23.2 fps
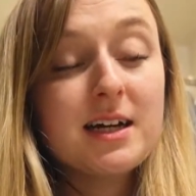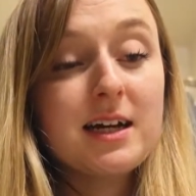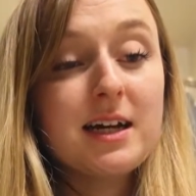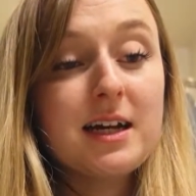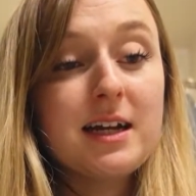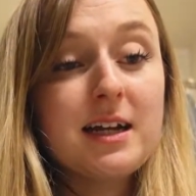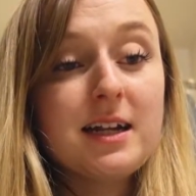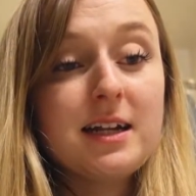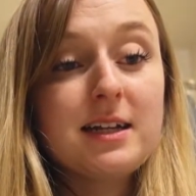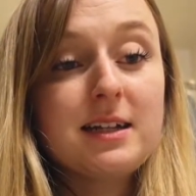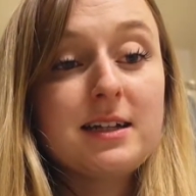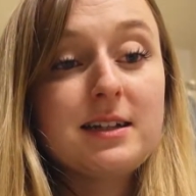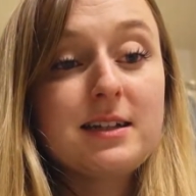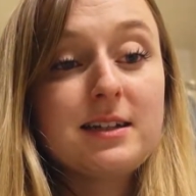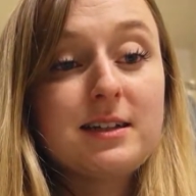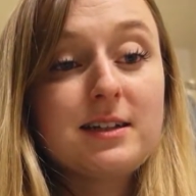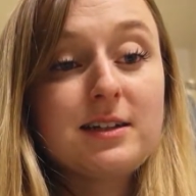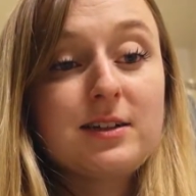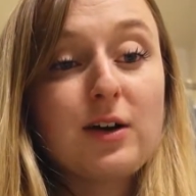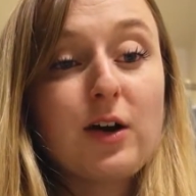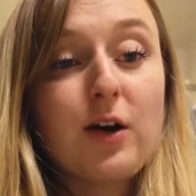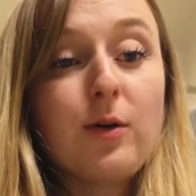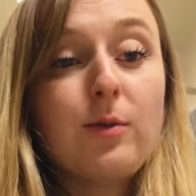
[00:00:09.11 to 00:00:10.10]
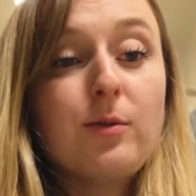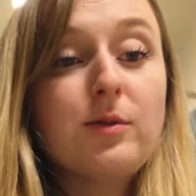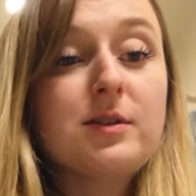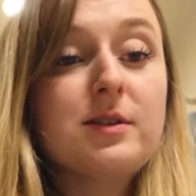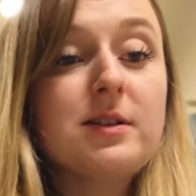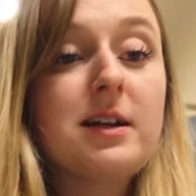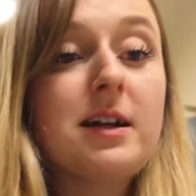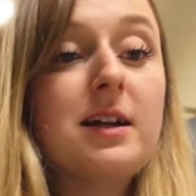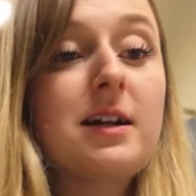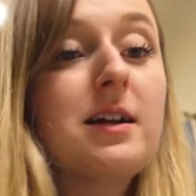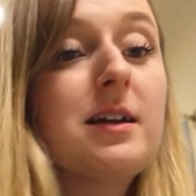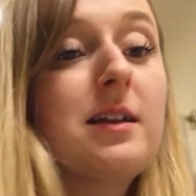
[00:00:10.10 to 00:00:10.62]
It is almost
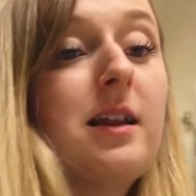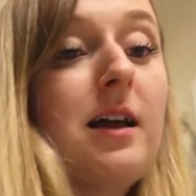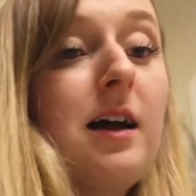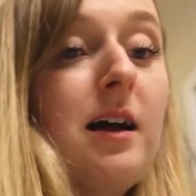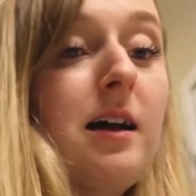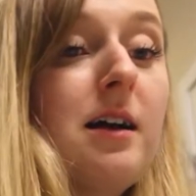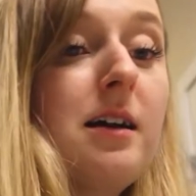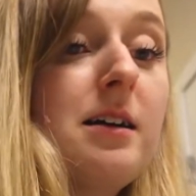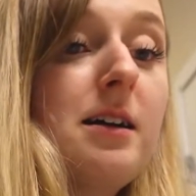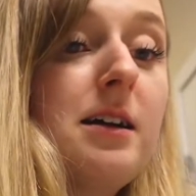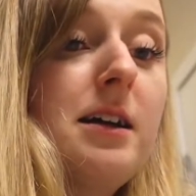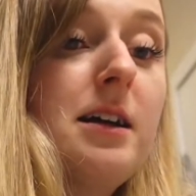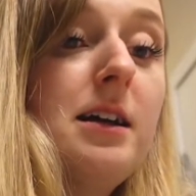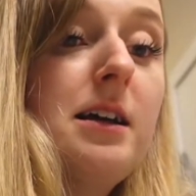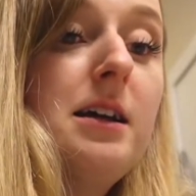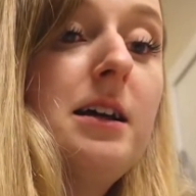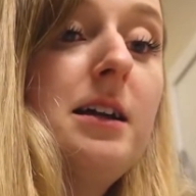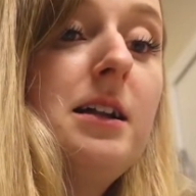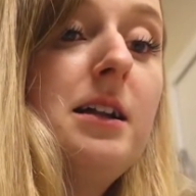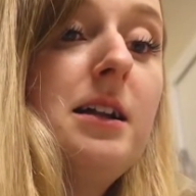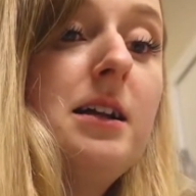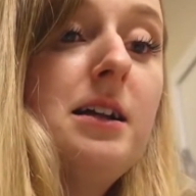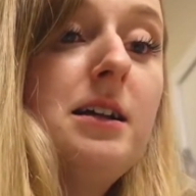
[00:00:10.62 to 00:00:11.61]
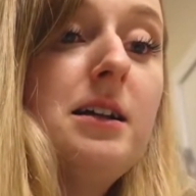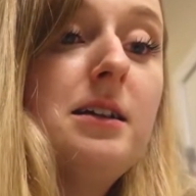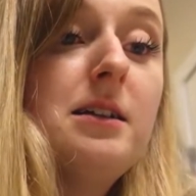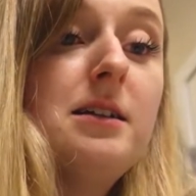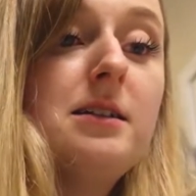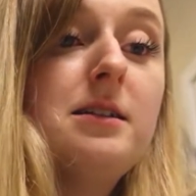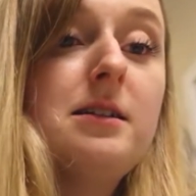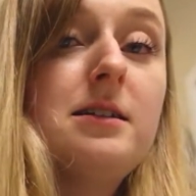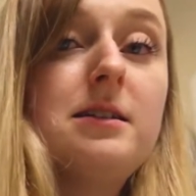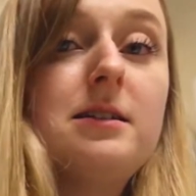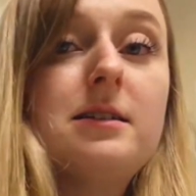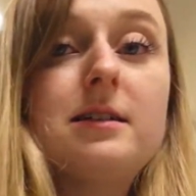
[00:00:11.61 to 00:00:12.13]
9 o'clock. It
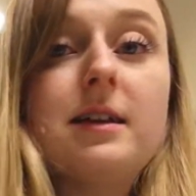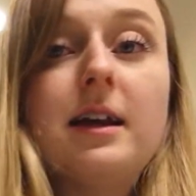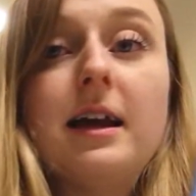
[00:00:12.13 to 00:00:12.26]
is